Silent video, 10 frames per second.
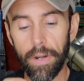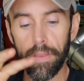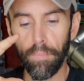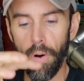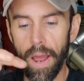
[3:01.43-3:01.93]
in
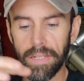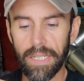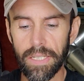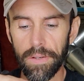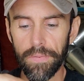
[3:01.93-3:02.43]
the
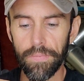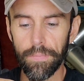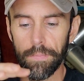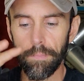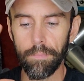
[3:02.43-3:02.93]
process of
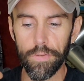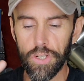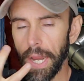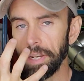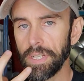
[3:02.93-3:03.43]

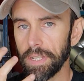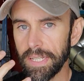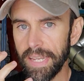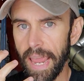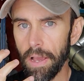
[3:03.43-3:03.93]
changing the
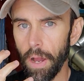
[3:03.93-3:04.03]
scale.